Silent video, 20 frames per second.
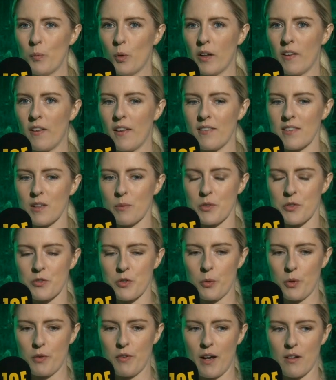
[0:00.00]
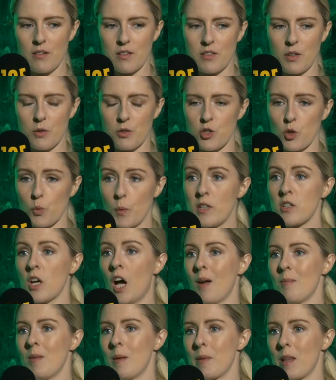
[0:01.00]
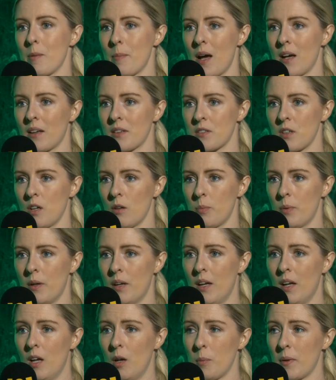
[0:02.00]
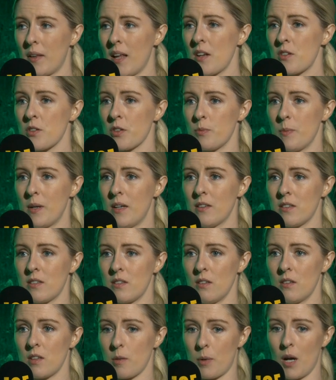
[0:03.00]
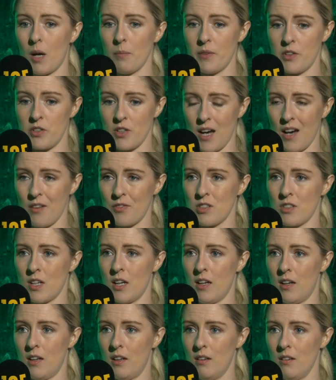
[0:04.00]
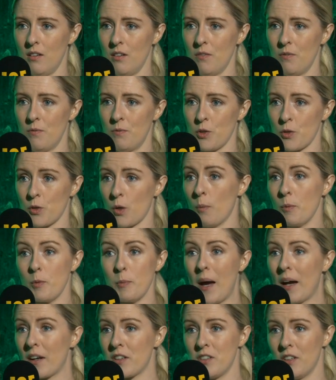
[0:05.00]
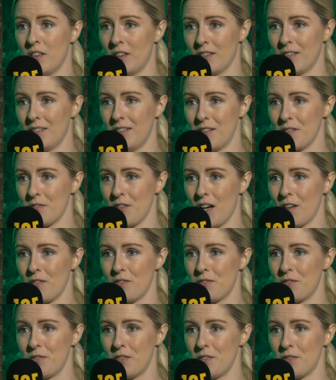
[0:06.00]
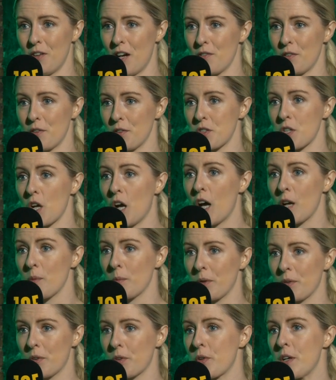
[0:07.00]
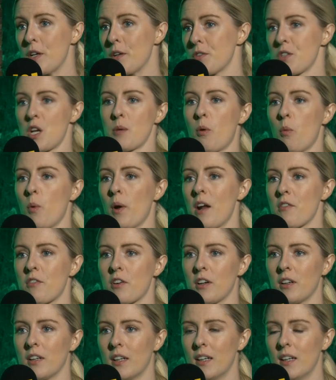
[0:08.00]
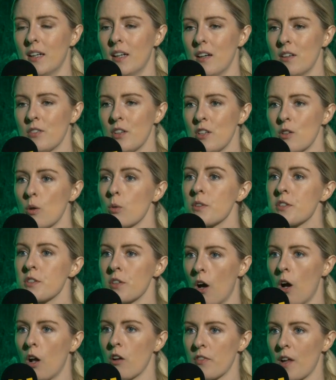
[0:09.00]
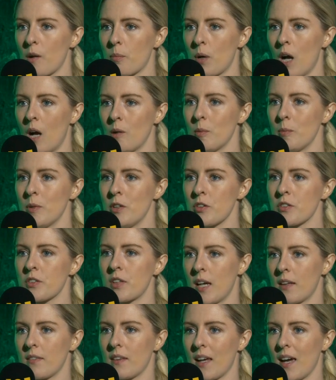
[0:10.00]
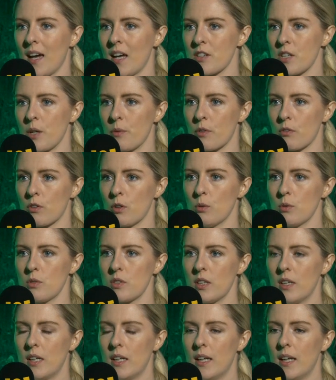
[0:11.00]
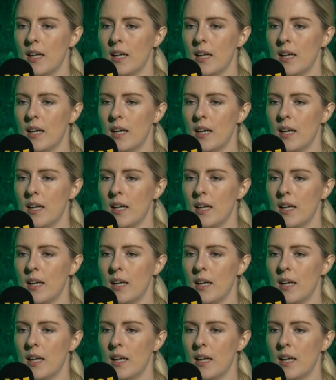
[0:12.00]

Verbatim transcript: one of the things that was thrown around is, you know, should we time limit the backstop? Mm. But that just means the problem that you have today just comes back to you in five five years time mm. or three years time or whatever. So you don't solve that problem. You just kick the can down the road.